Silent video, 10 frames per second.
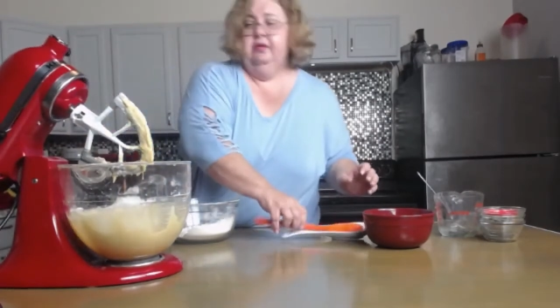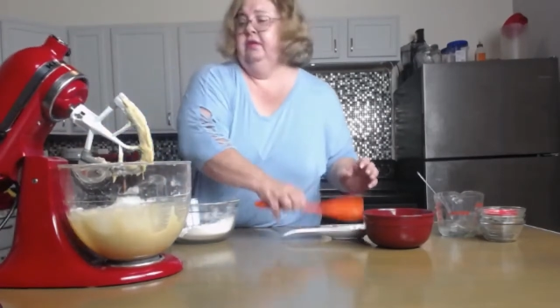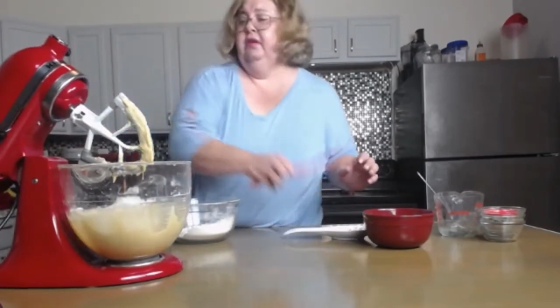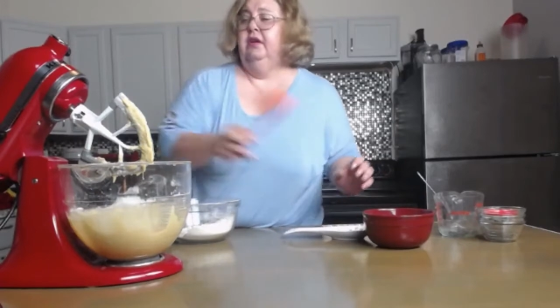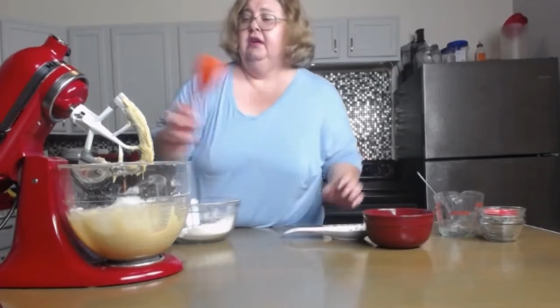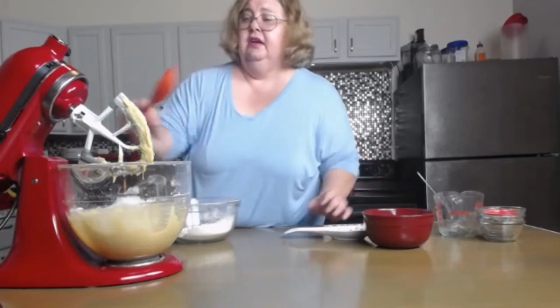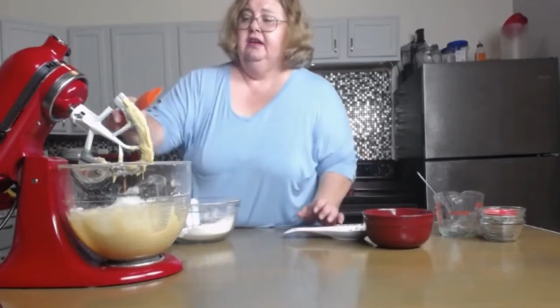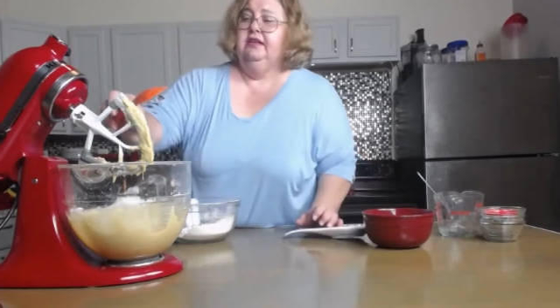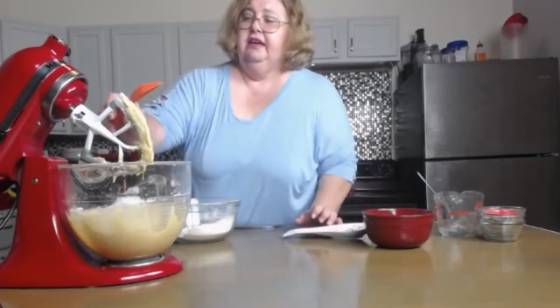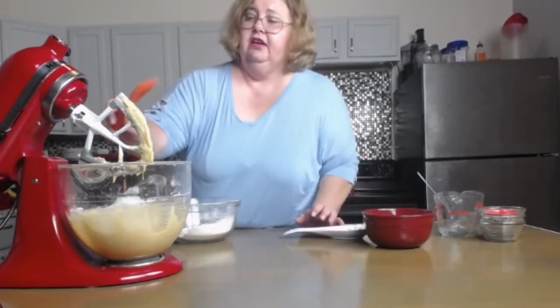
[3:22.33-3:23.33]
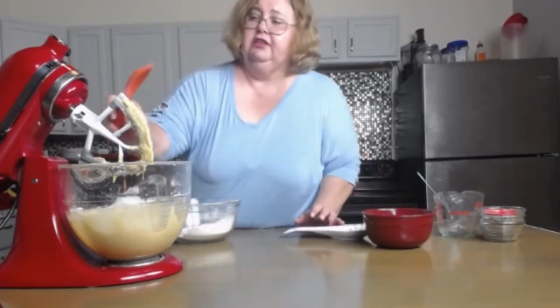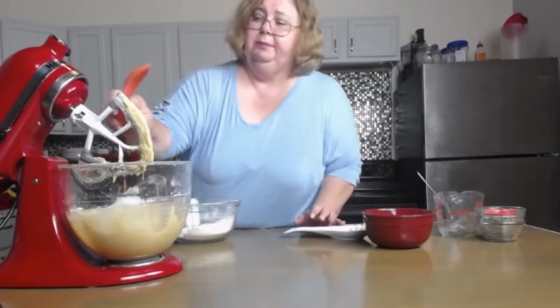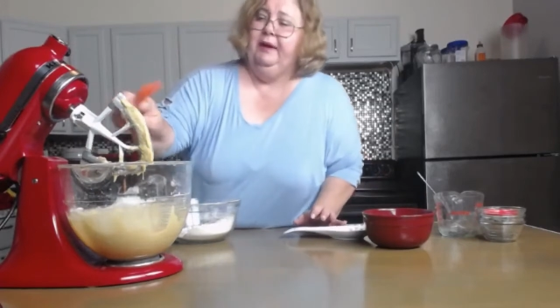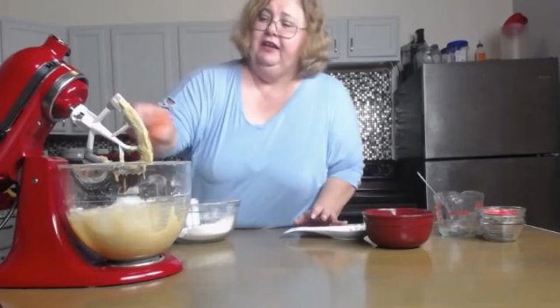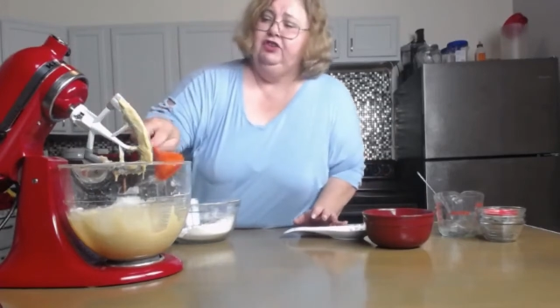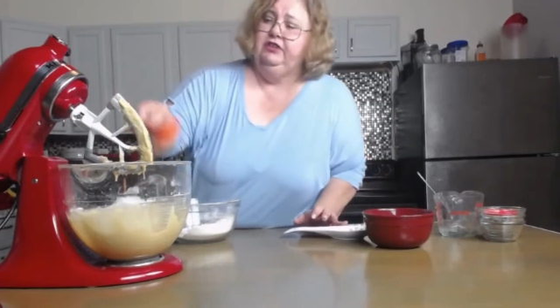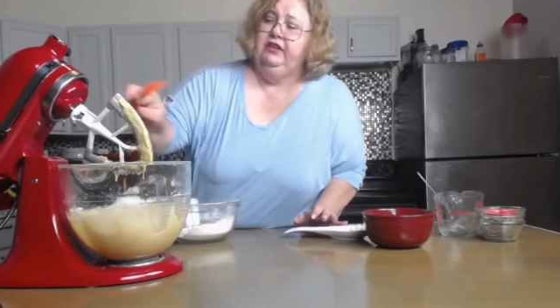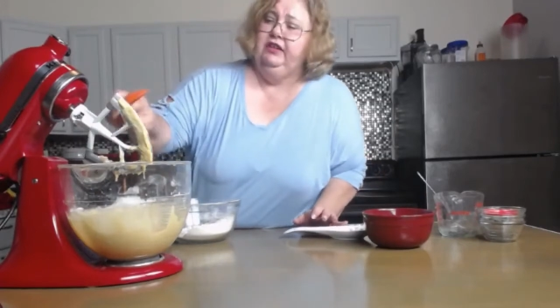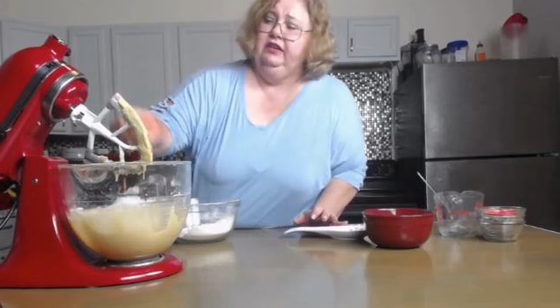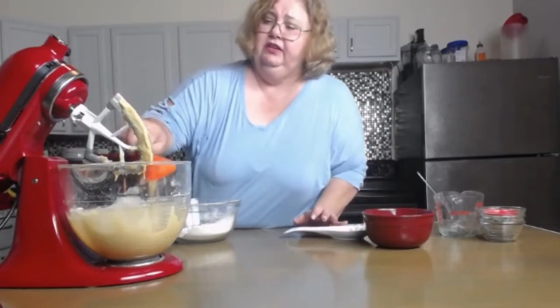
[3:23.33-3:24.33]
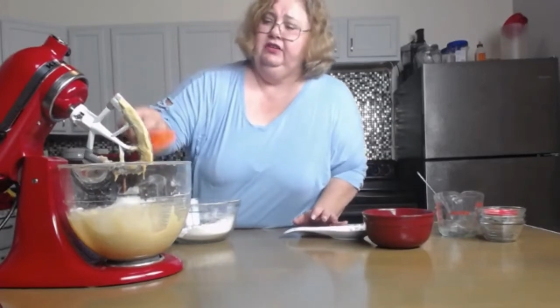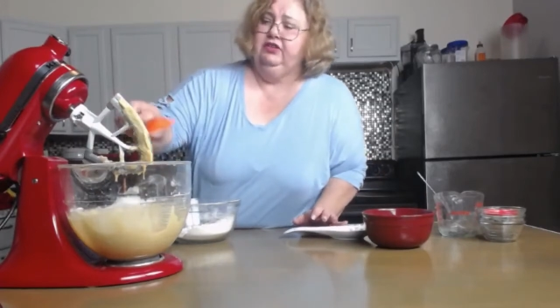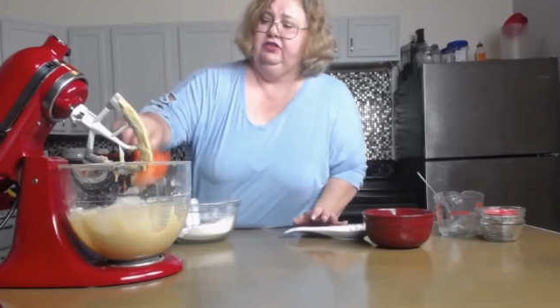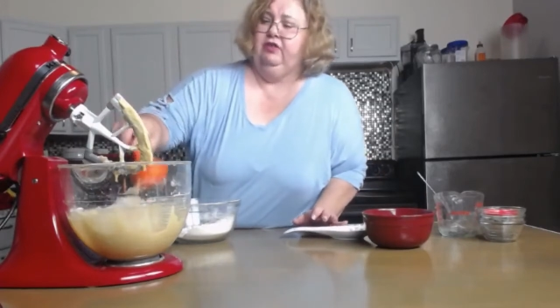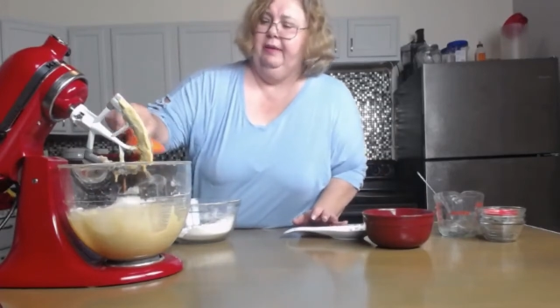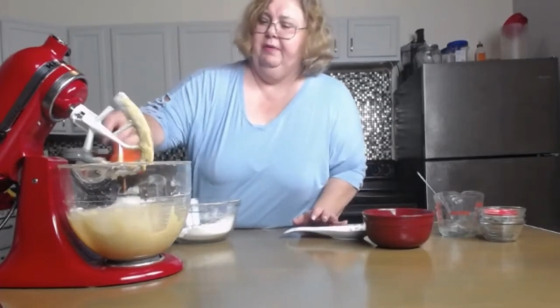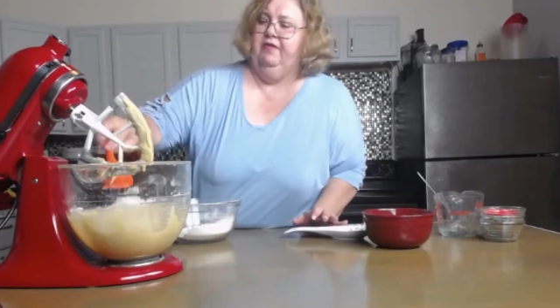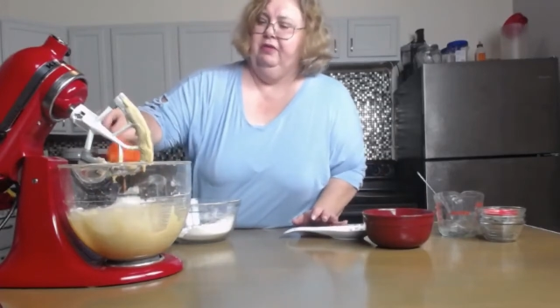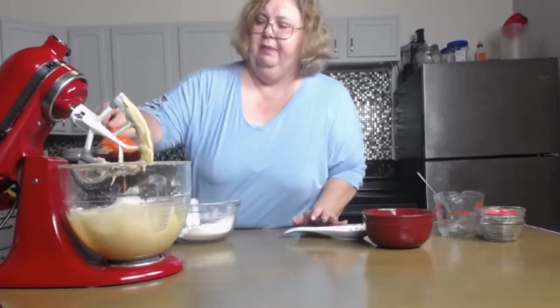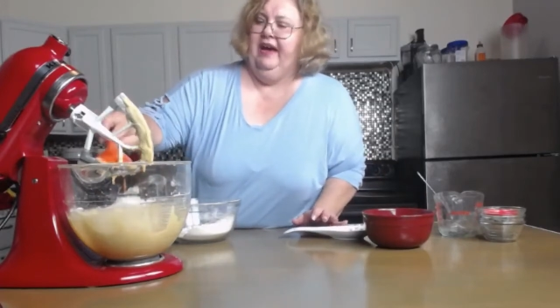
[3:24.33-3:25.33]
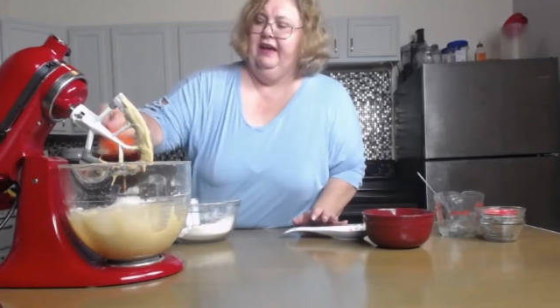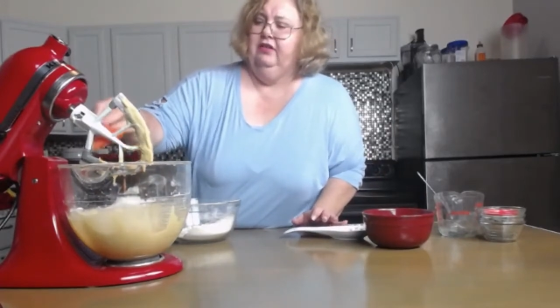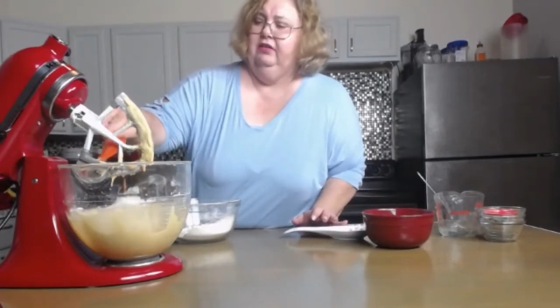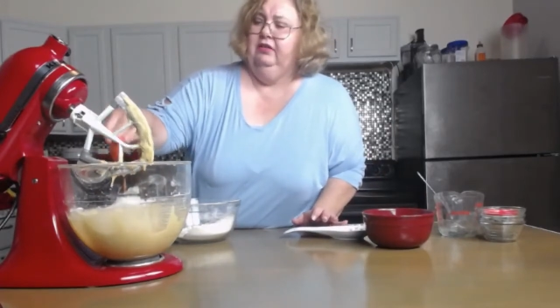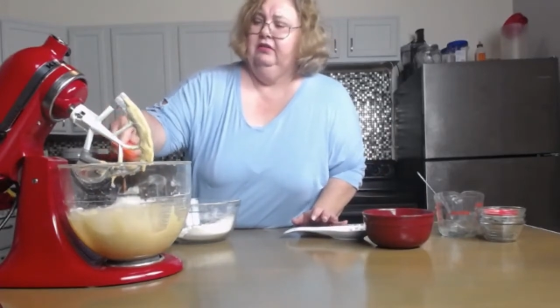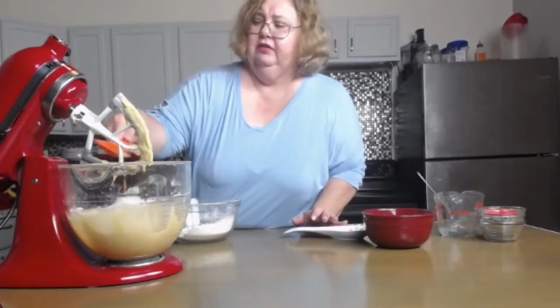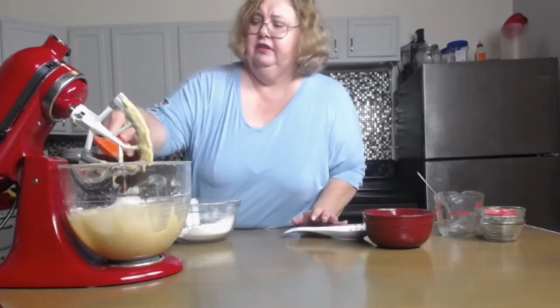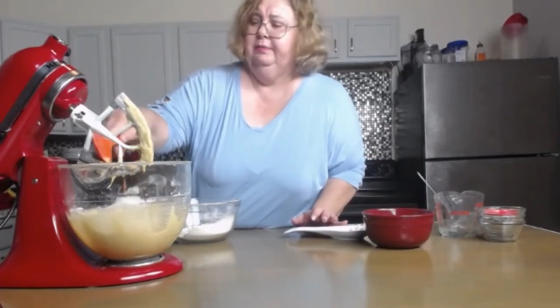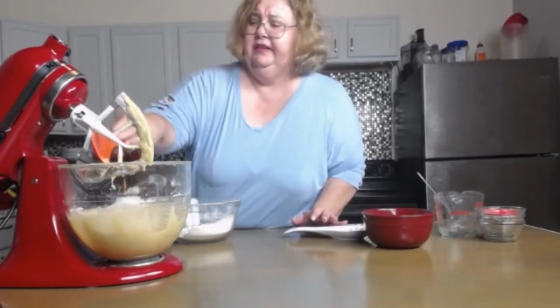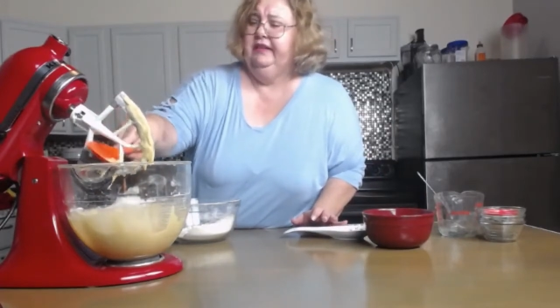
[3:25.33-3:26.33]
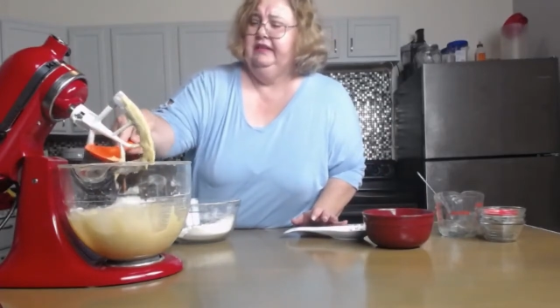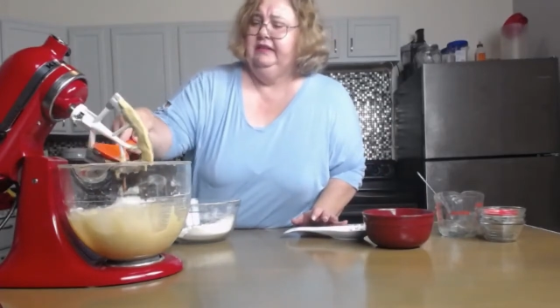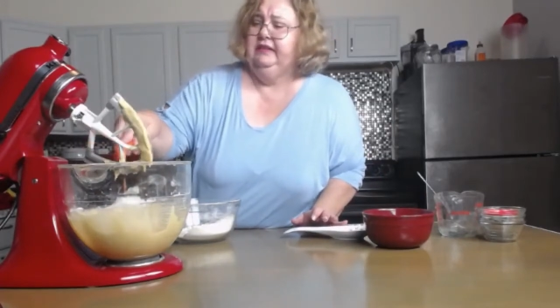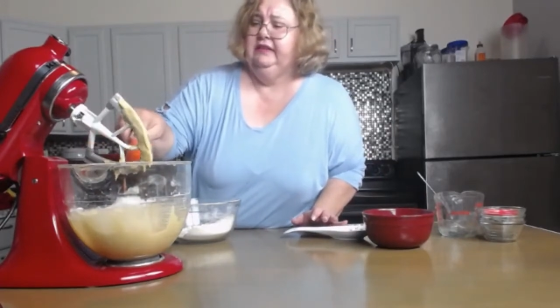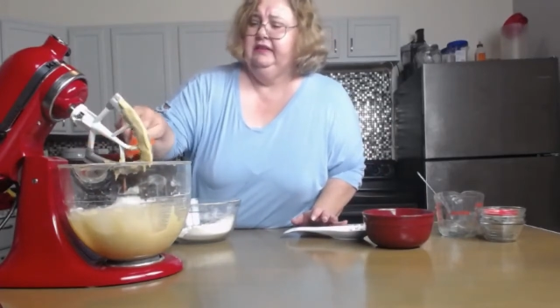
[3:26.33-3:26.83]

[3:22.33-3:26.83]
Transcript: Take our spatula, just scrape off the paddle a little bit.